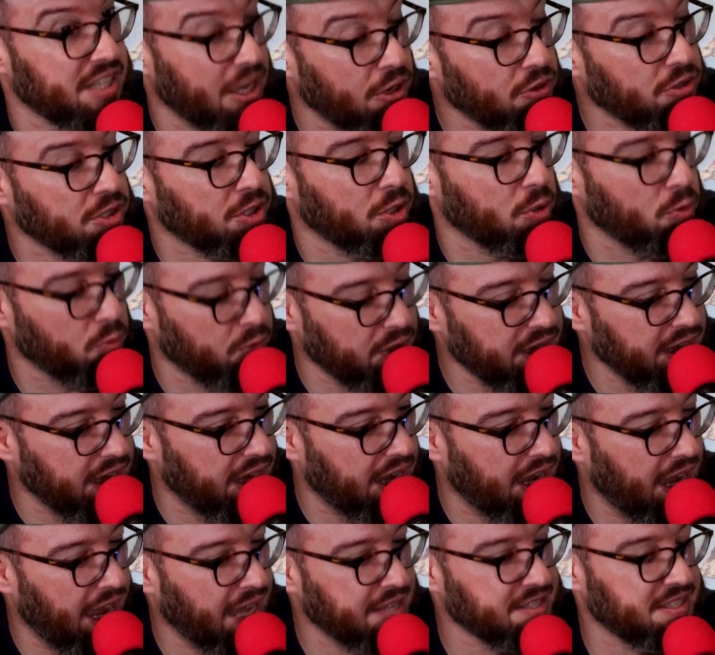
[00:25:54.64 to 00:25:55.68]
South
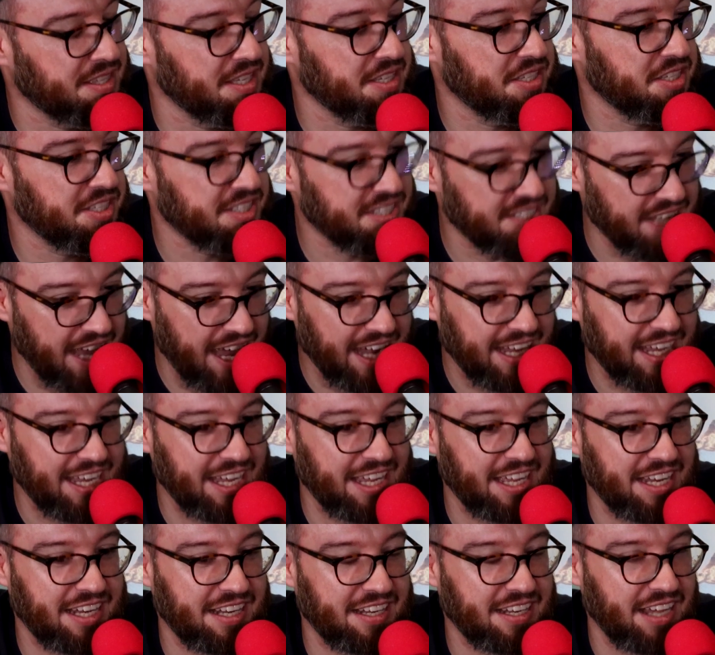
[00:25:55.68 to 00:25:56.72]
Korea has the
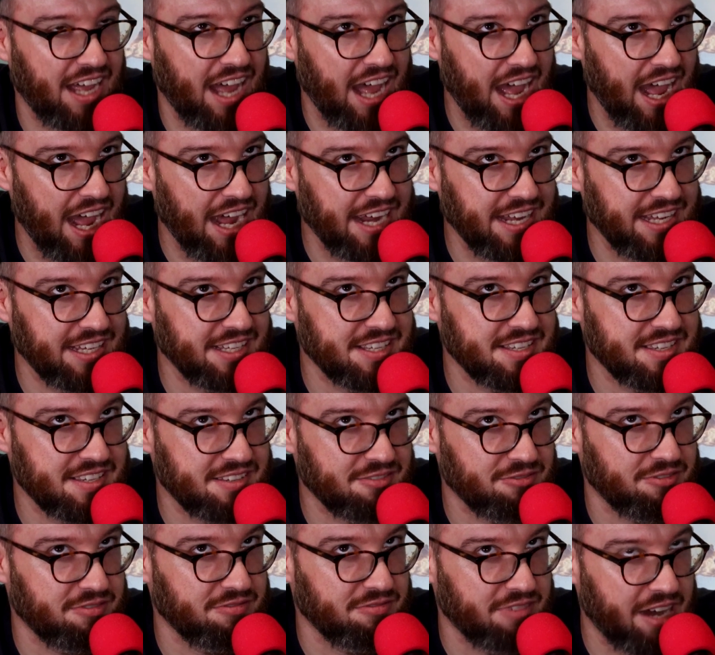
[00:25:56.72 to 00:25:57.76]
second
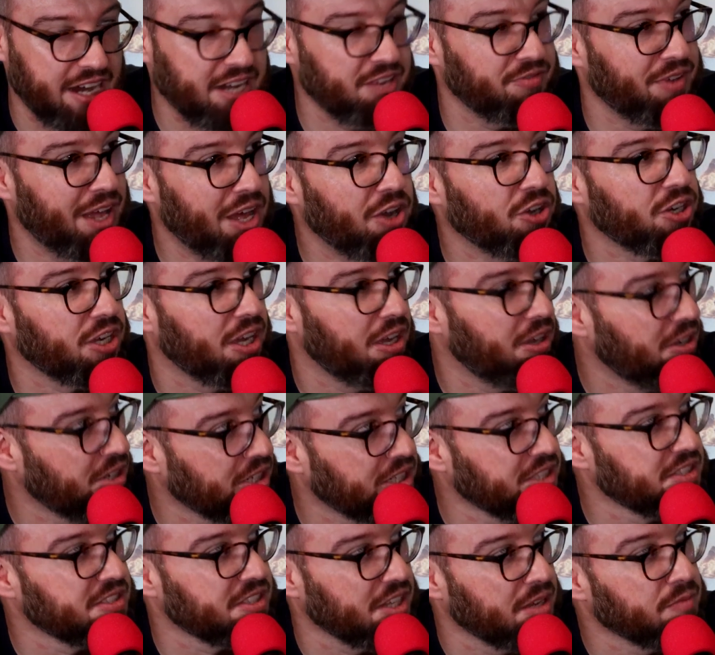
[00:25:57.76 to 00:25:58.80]
highest rate of alcohol
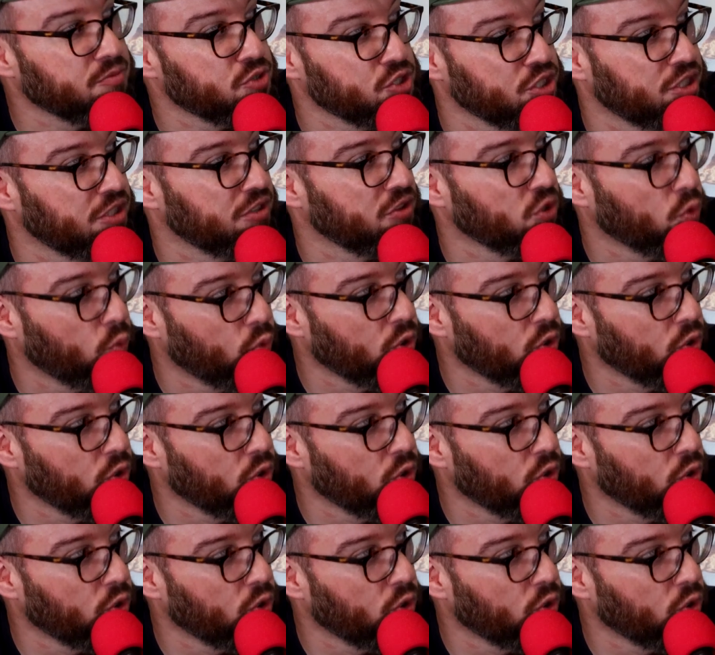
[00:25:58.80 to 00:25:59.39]
consumption in the